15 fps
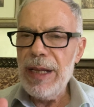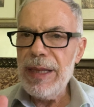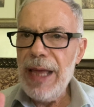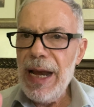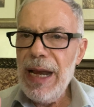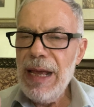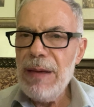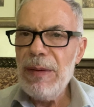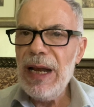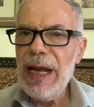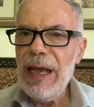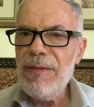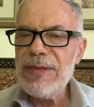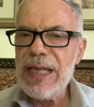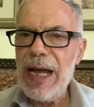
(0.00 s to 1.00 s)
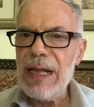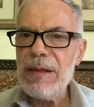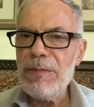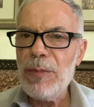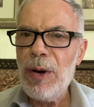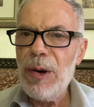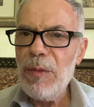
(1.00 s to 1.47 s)
then he believes that
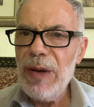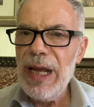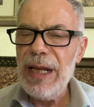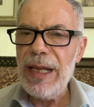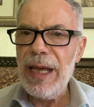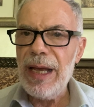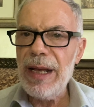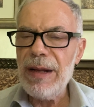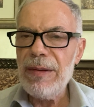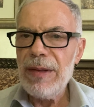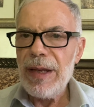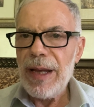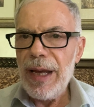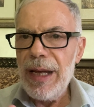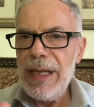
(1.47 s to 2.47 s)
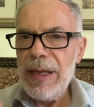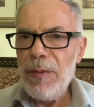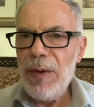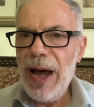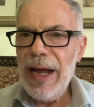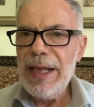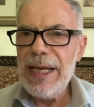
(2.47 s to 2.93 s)
more reading, in the
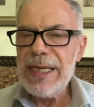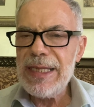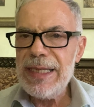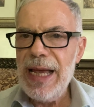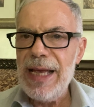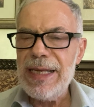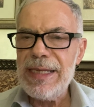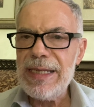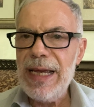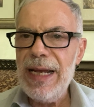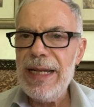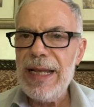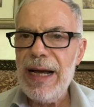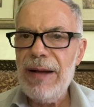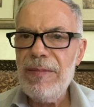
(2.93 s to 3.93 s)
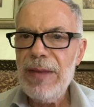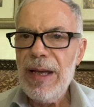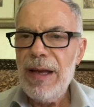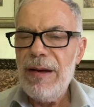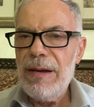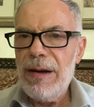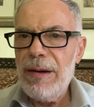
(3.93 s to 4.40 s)
widest sense, in the
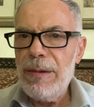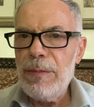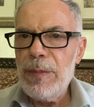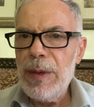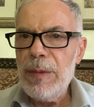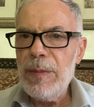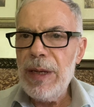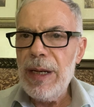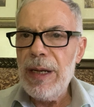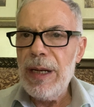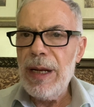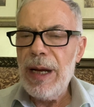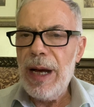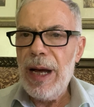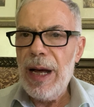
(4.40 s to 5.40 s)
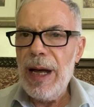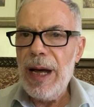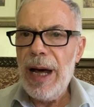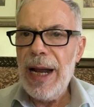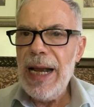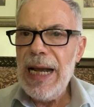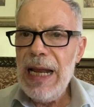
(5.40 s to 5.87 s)

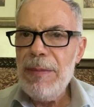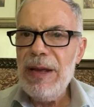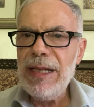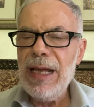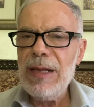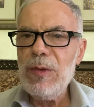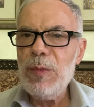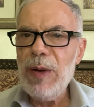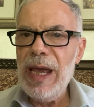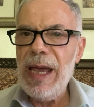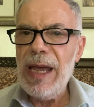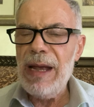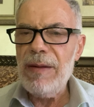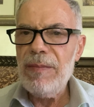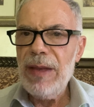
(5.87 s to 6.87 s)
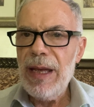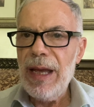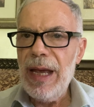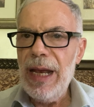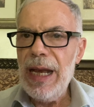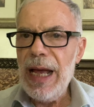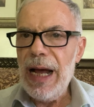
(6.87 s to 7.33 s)
unlimited way,
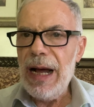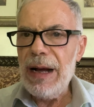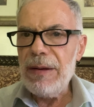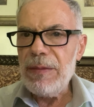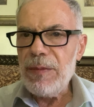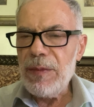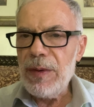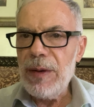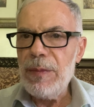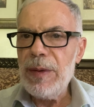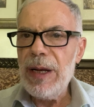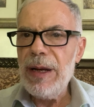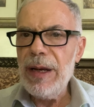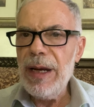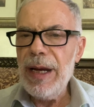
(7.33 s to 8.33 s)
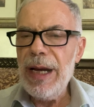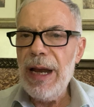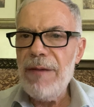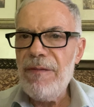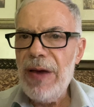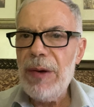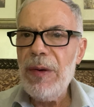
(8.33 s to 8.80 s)
in a
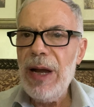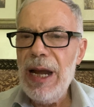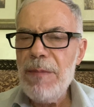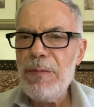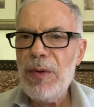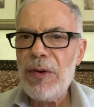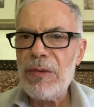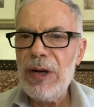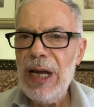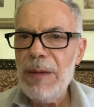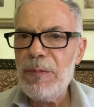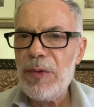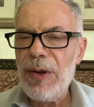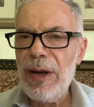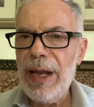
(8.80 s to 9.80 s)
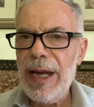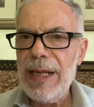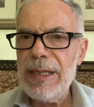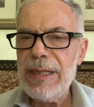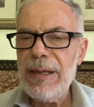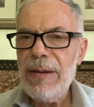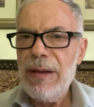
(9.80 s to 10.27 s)
very liberal
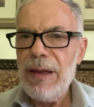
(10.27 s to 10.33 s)
and